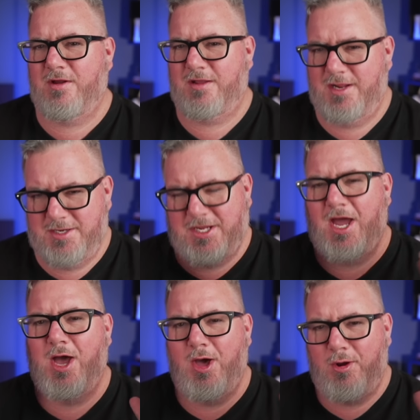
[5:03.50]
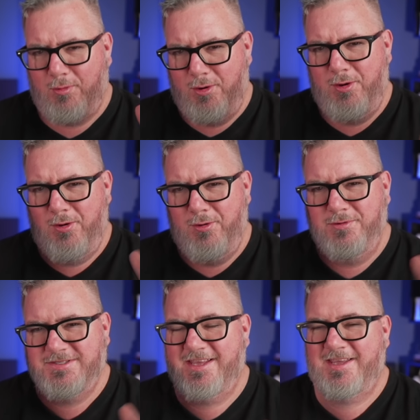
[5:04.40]
going on in
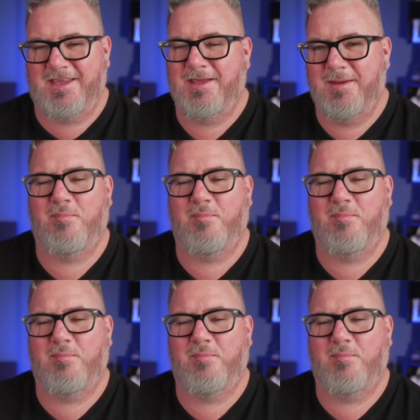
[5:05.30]
cruising,